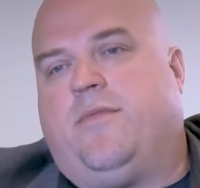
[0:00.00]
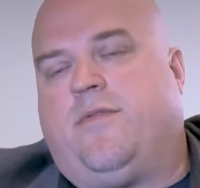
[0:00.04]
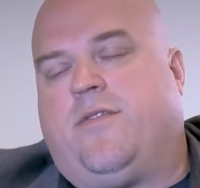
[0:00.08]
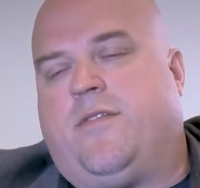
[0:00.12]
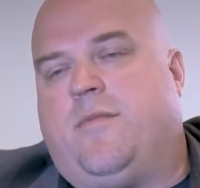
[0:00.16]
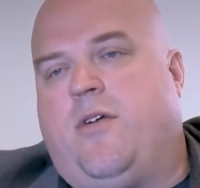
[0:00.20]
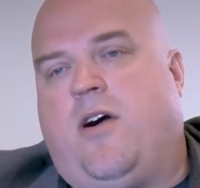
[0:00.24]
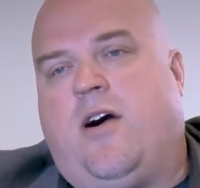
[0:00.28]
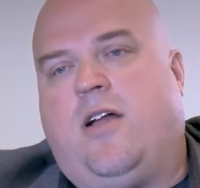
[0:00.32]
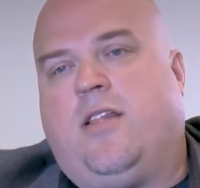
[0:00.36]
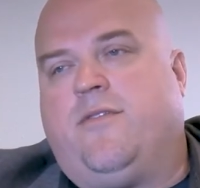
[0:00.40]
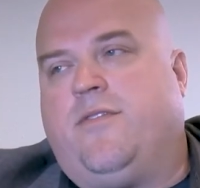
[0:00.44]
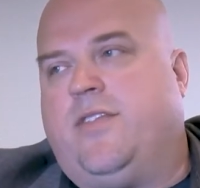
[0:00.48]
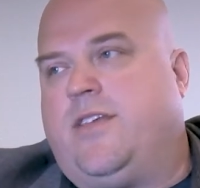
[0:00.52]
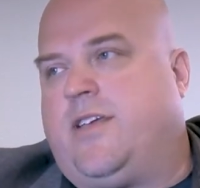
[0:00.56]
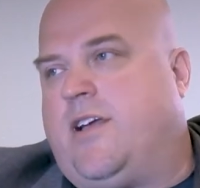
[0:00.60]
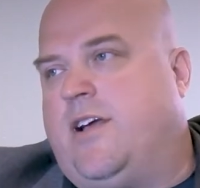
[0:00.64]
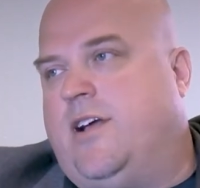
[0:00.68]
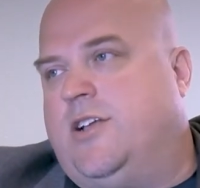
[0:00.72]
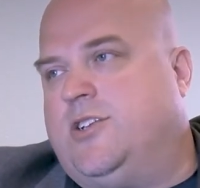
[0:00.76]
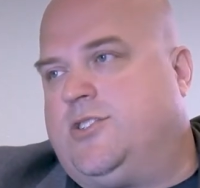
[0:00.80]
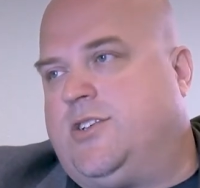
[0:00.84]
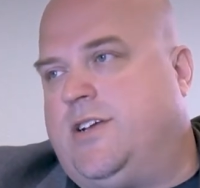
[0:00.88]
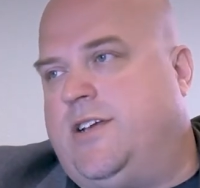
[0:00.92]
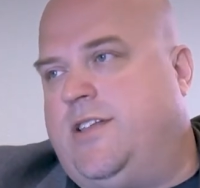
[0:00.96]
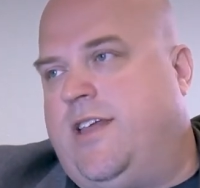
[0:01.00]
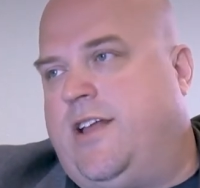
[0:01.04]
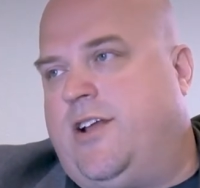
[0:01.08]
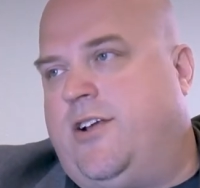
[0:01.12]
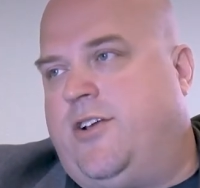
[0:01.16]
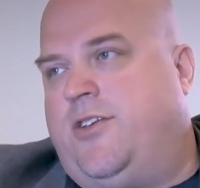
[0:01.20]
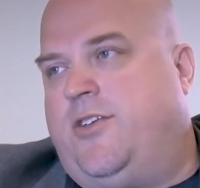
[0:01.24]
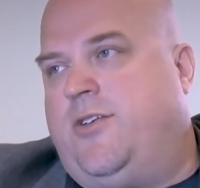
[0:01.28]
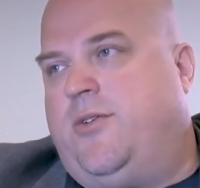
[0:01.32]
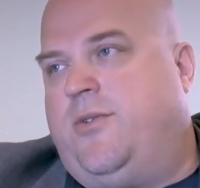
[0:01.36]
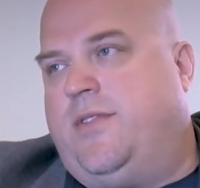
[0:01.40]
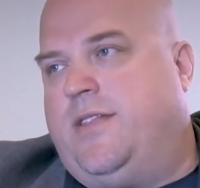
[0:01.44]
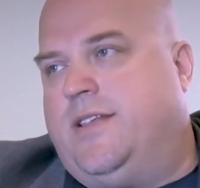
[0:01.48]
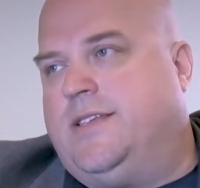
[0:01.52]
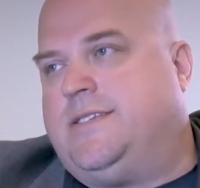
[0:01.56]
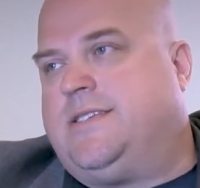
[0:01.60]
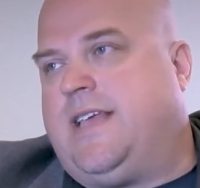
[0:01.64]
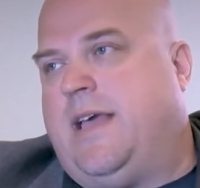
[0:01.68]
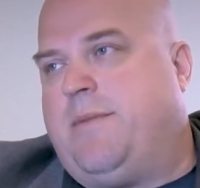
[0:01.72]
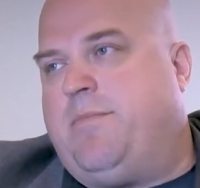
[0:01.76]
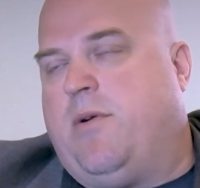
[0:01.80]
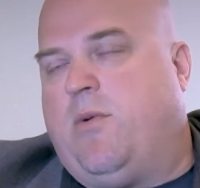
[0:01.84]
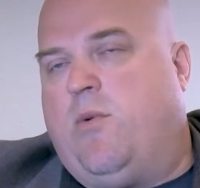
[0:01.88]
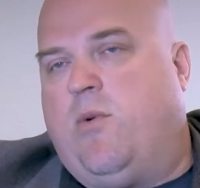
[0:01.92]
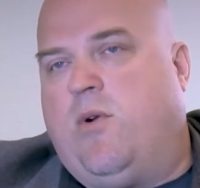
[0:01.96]
from all over the country that are doing this
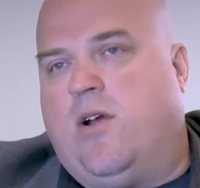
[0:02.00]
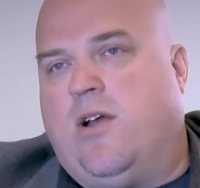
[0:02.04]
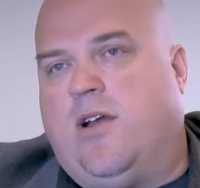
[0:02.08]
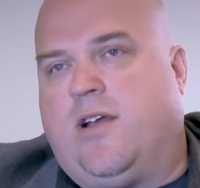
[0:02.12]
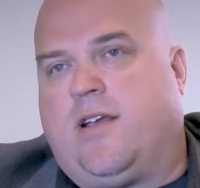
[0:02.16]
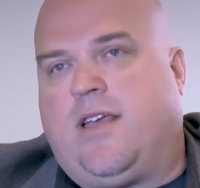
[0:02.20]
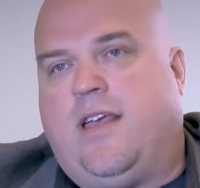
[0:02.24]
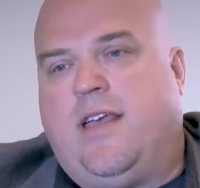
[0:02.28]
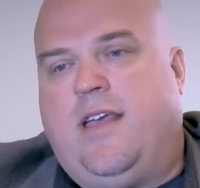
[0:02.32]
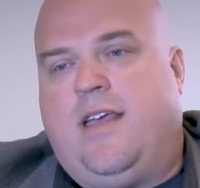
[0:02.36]
type of work